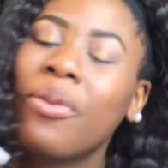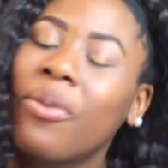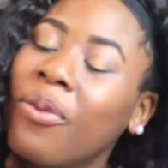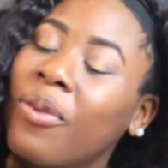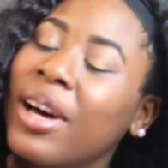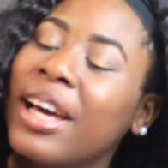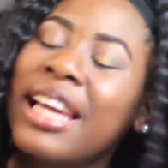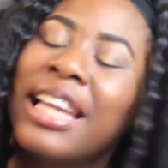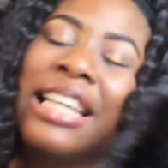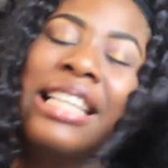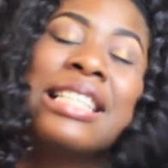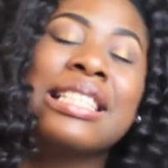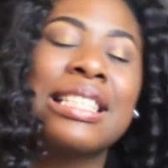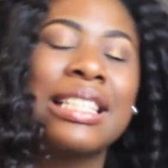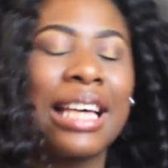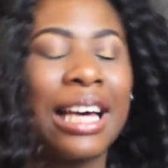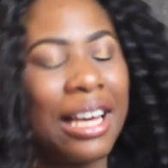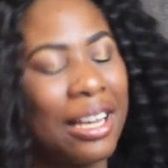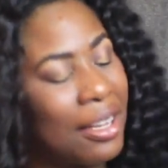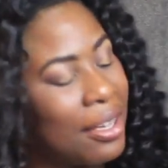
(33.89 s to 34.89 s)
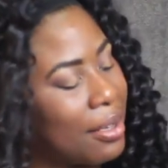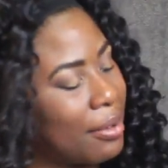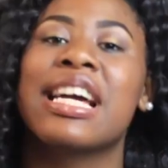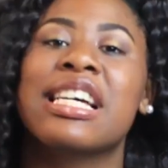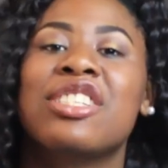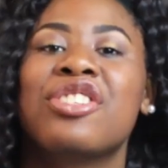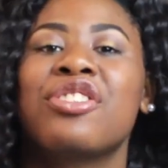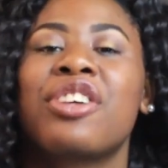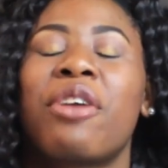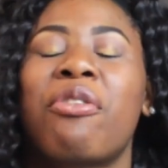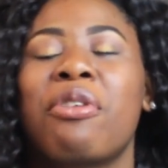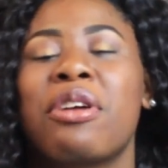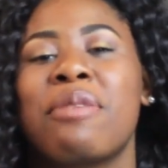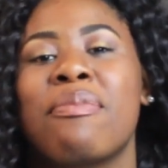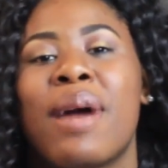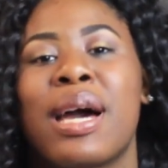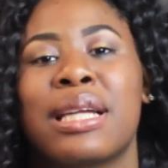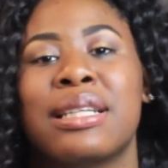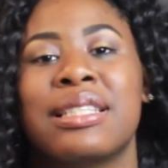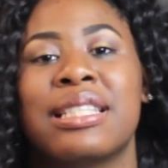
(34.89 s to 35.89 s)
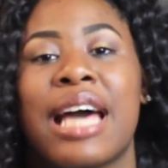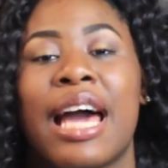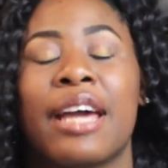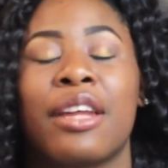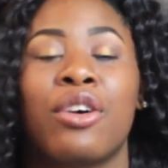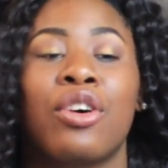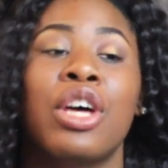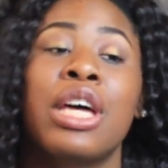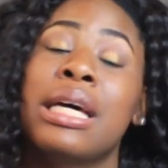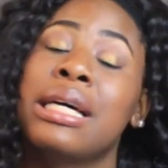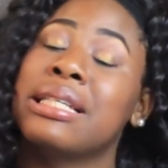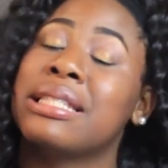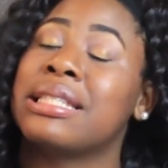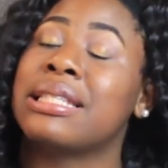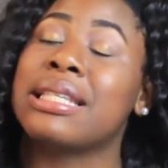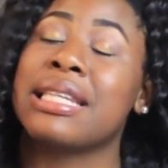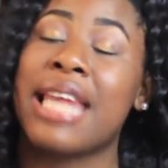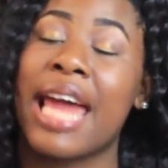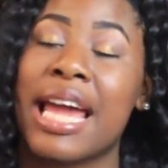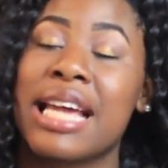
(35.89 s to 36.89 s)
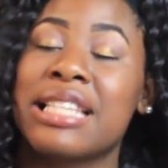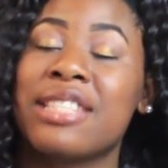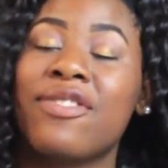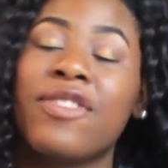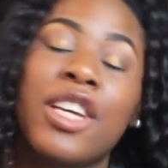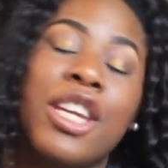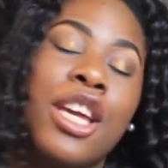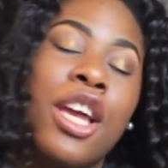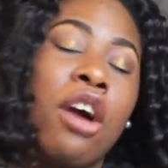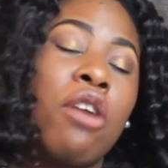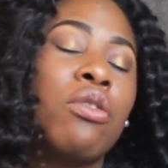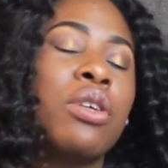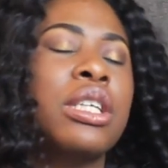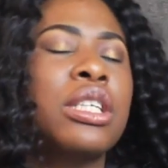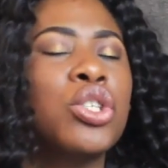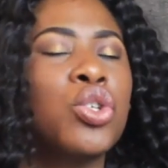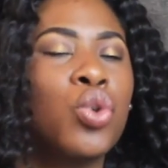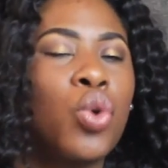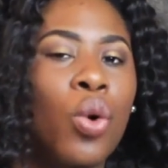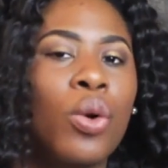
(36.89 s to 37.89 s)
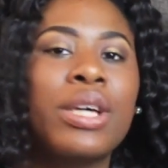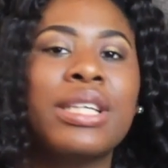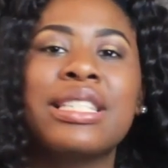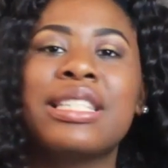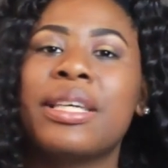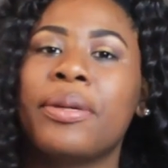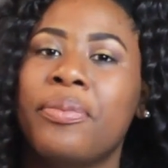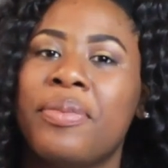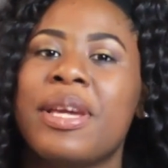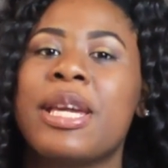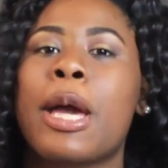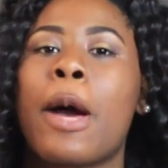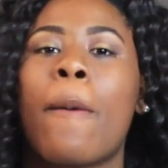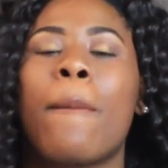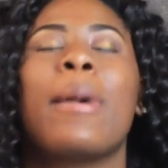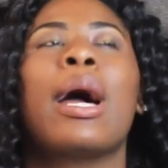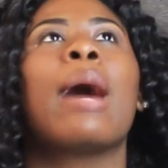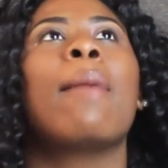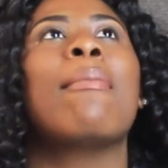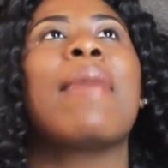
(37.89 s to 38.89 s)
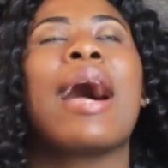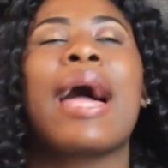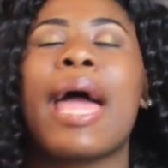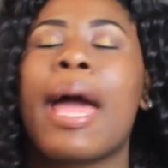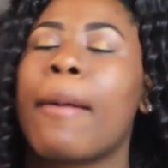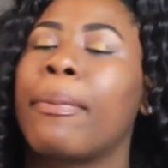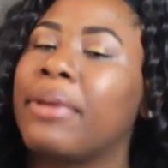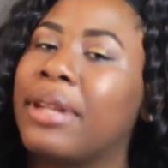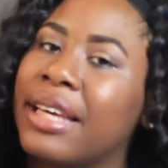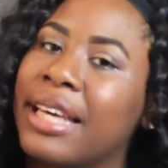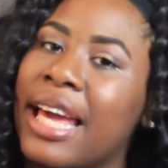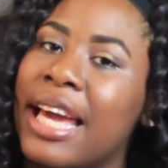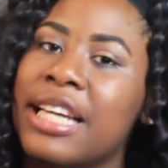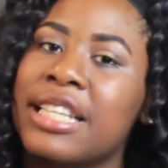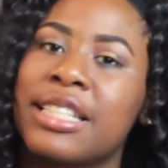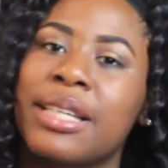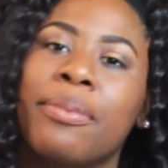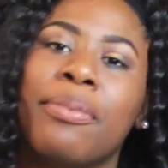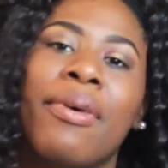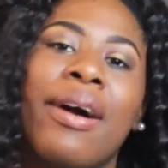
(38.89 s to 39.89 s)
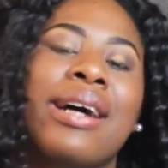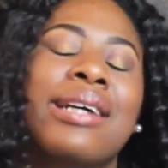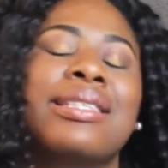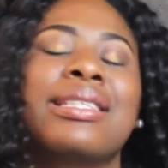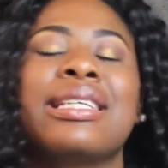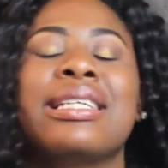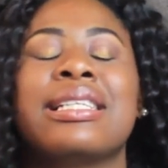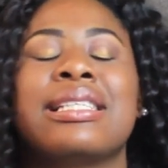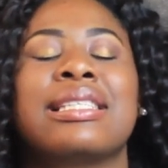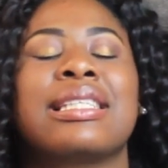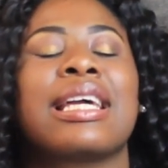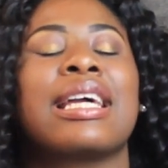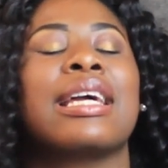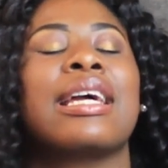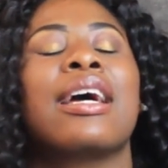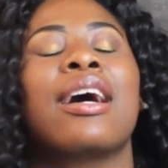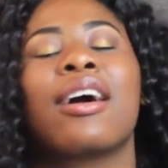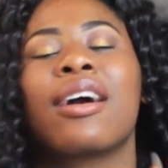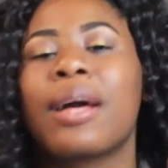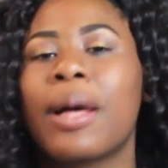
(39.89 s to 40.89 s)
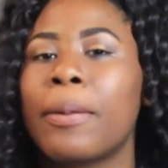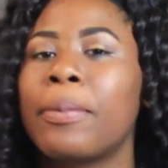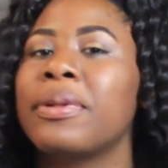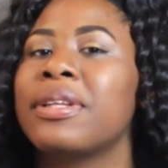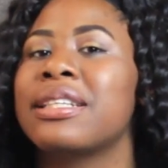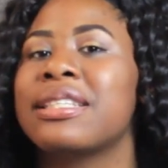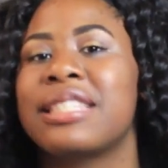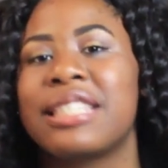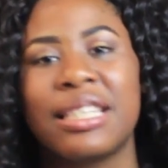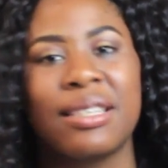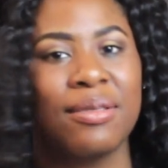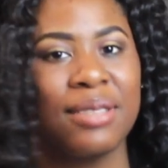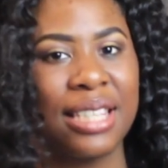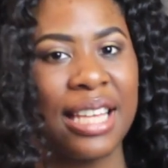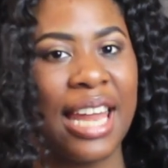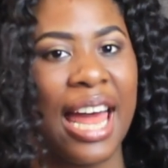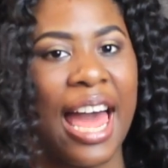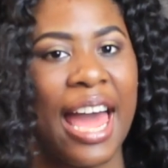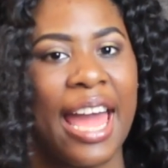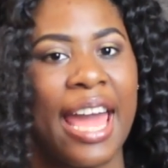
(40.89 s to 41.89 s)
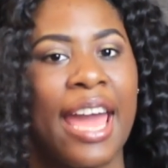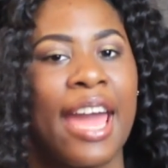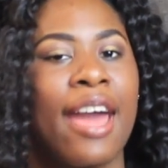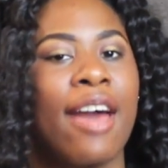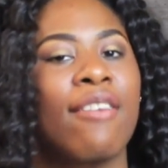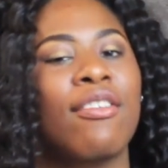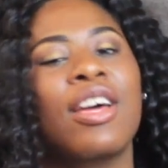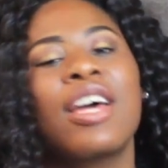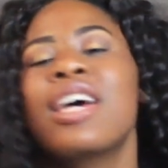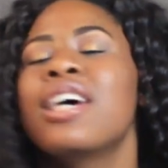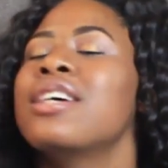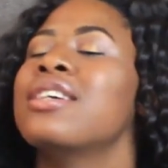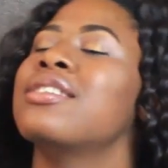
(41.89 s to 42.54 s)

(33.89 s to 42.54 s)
What is up? As you can read by the title, today's video is going to be about my application process and a couple of tips that I have.